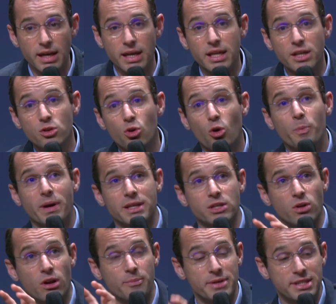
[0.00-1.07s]
in your
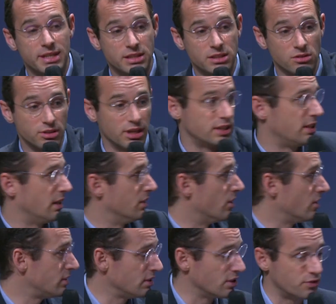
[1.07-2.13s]
particular business context. And
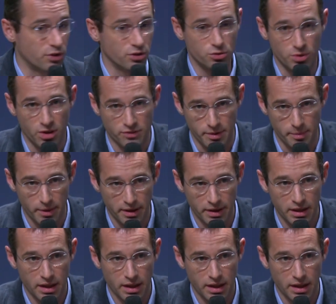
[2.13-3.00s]
Dust is, of course, one of them.